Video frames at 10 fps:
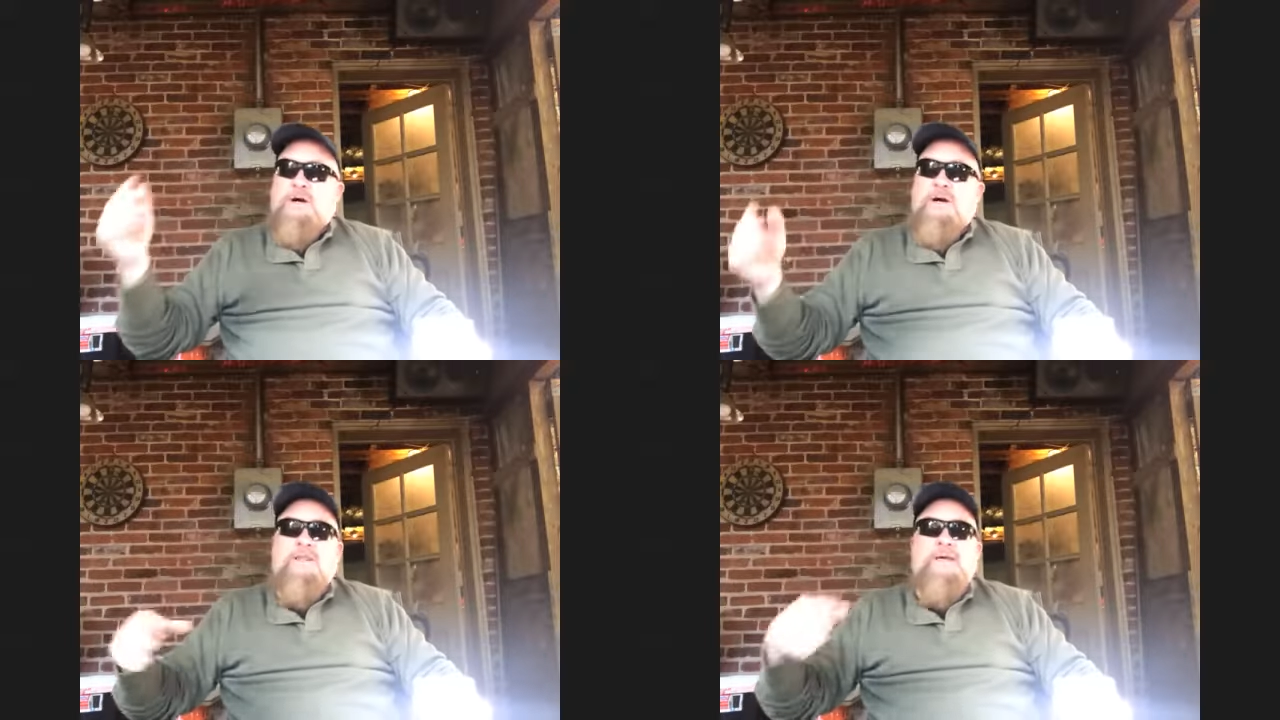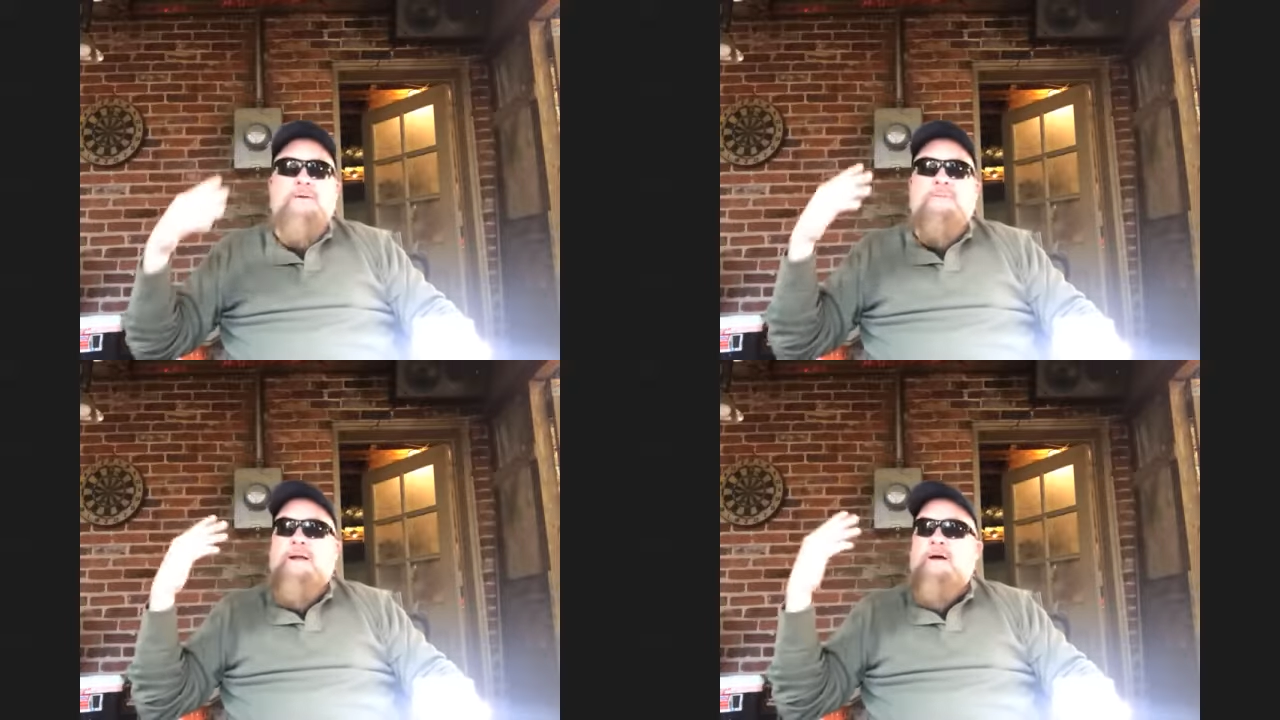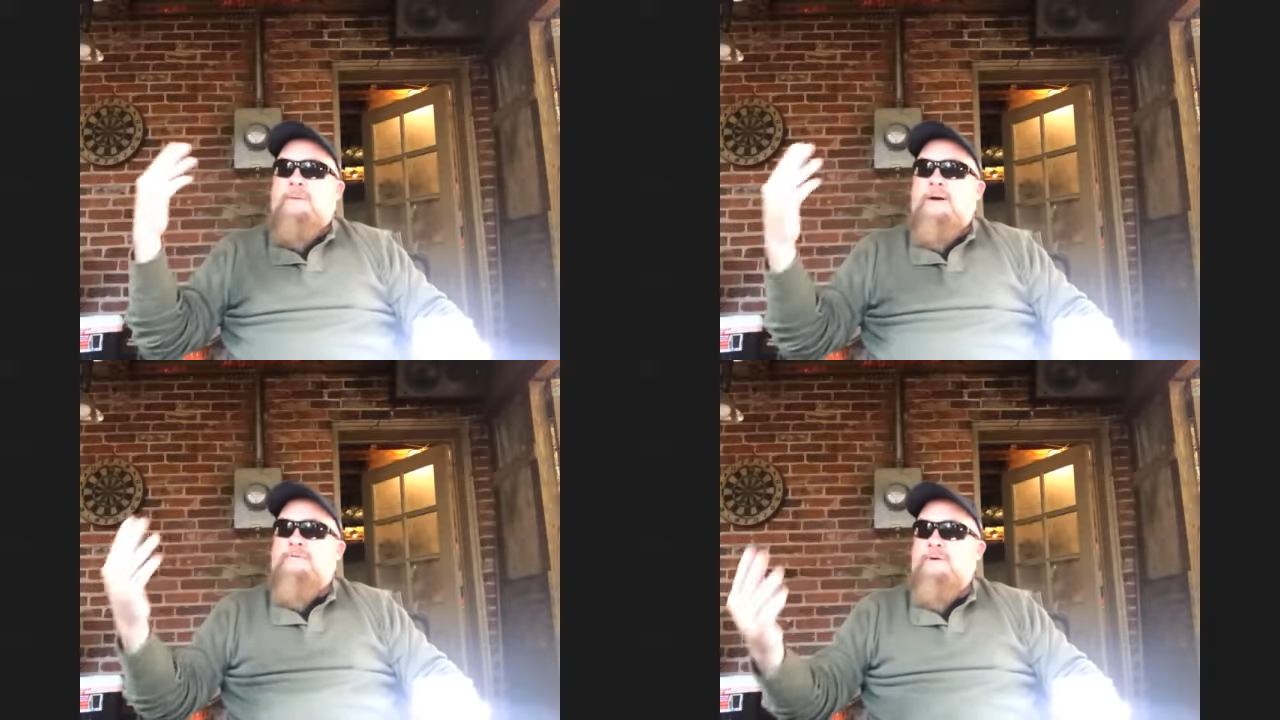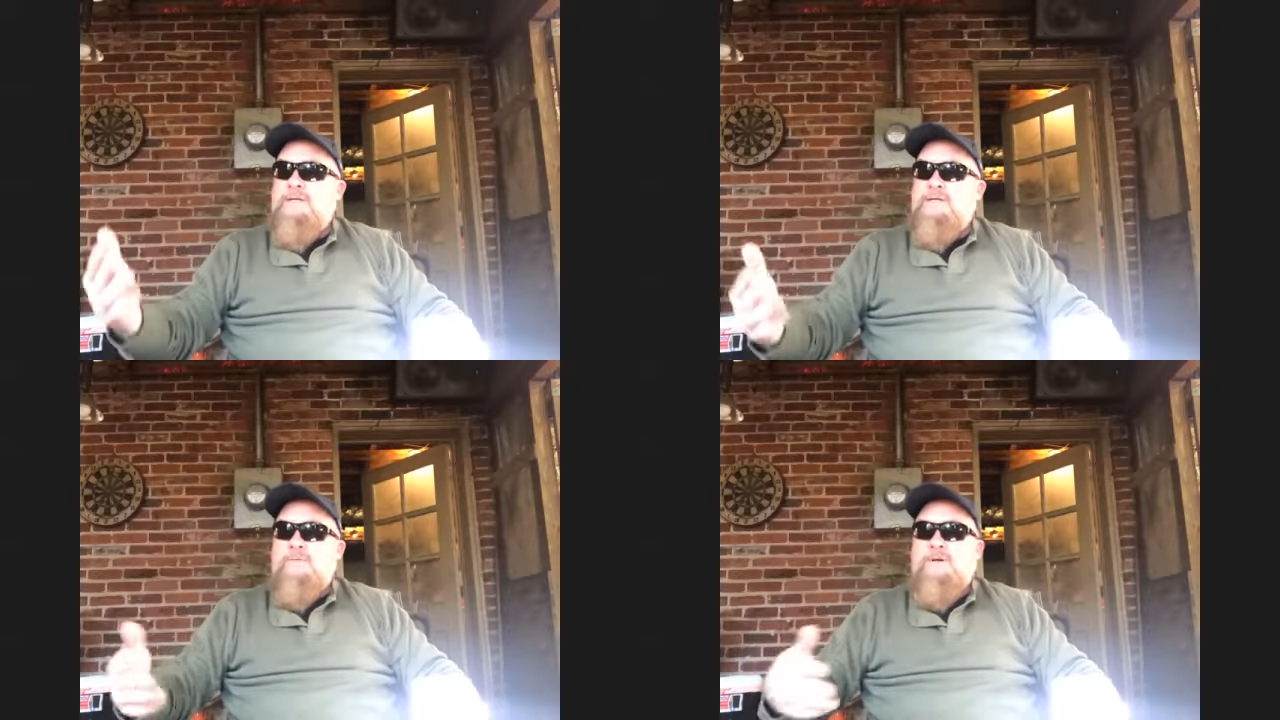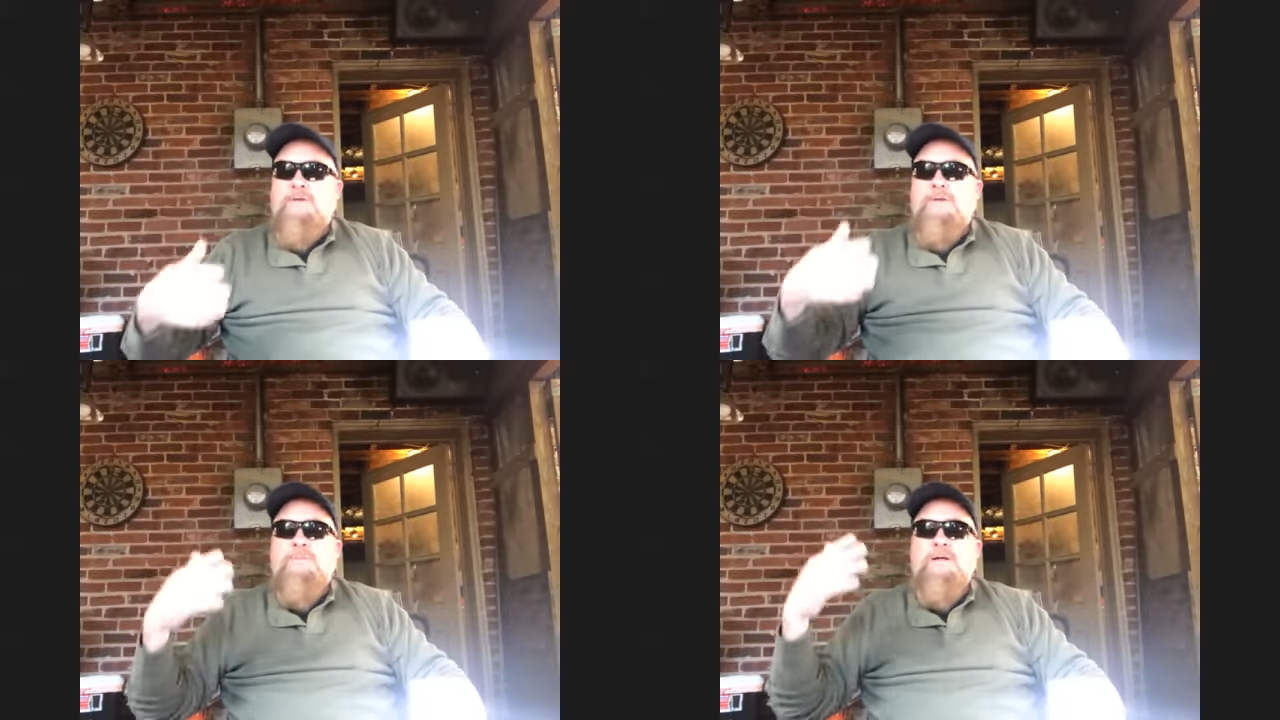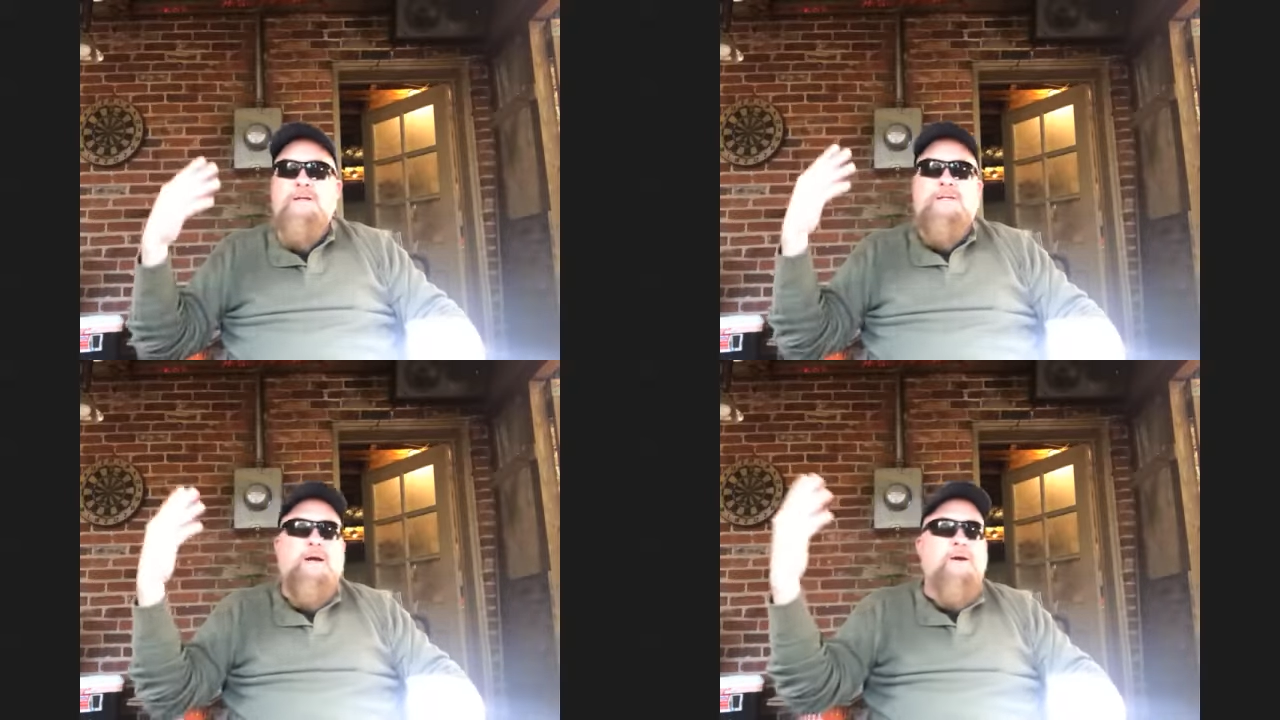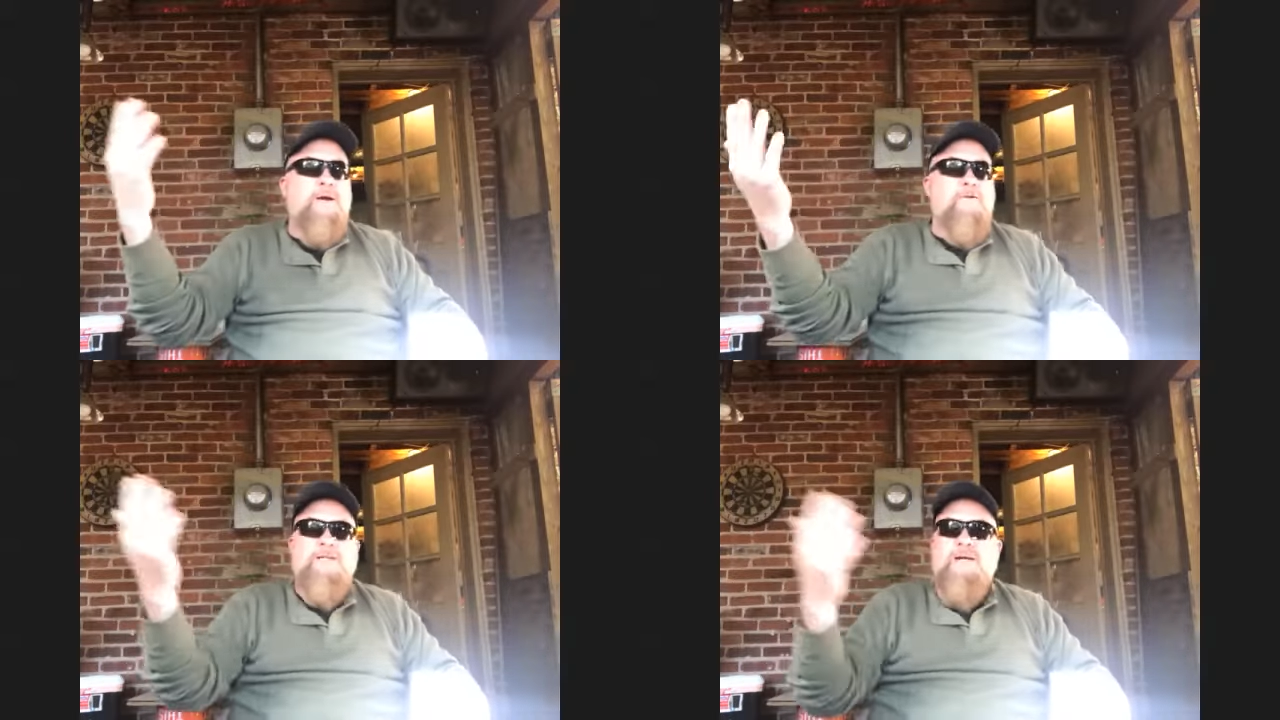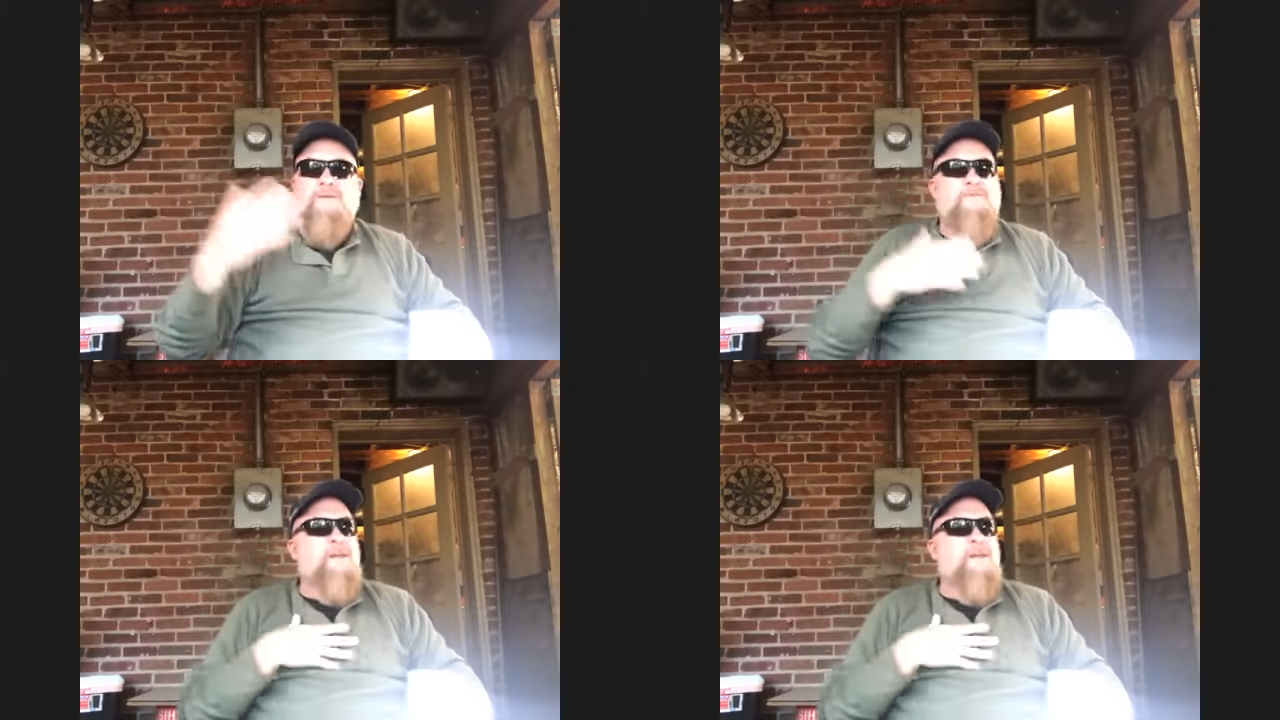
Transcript: I started thinking about all my friends that went through the military and are seeing